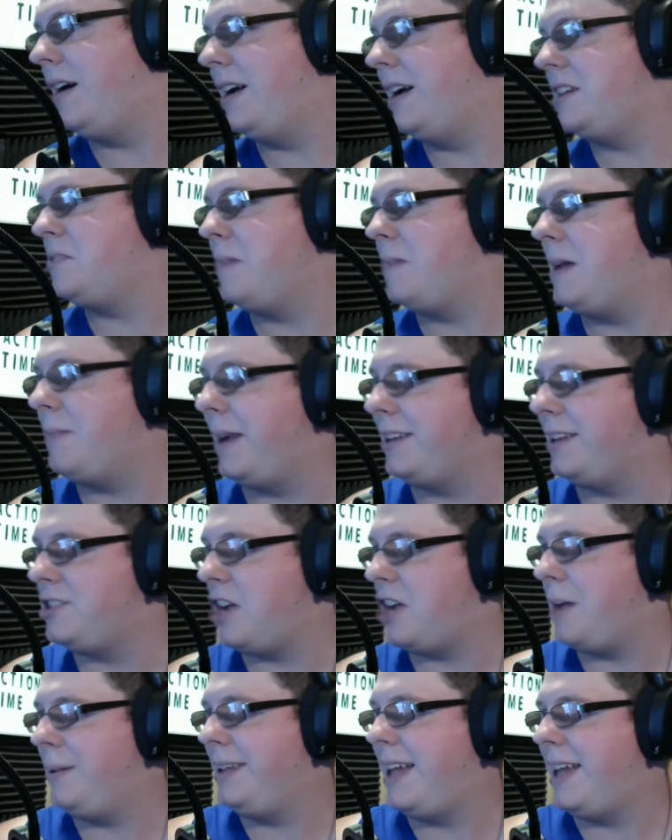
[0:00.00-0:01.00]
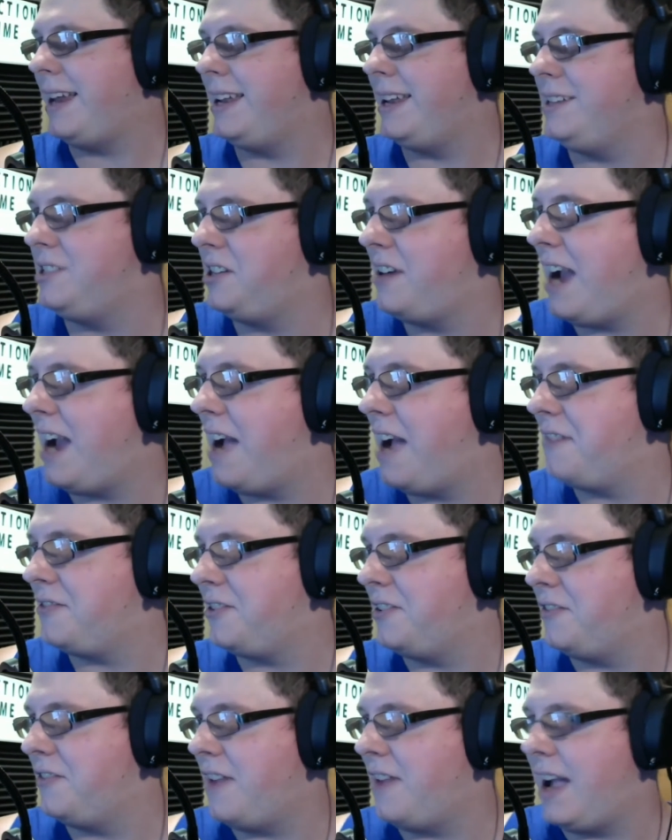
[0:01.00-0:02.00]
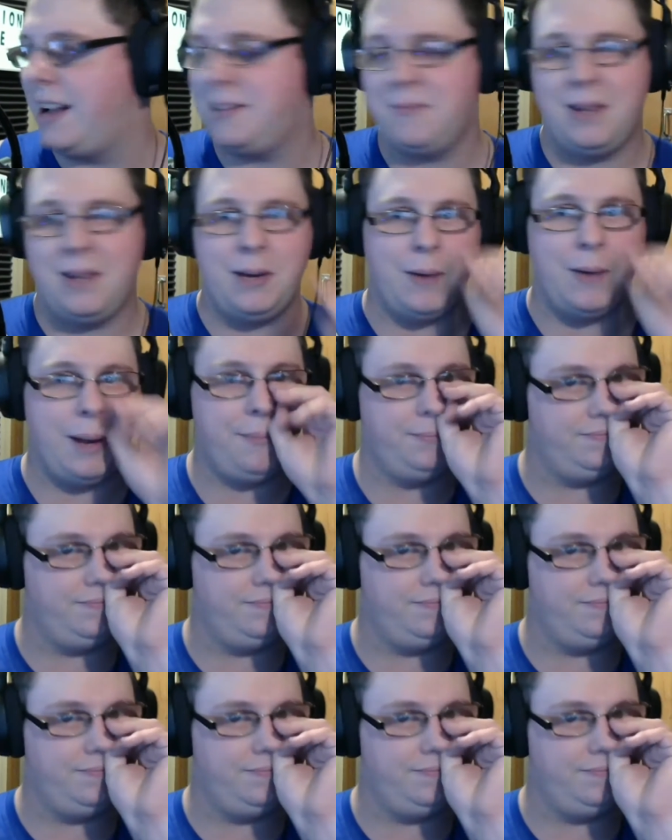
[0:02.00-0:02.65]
I just made my job a lot easier after the fact. Anyway.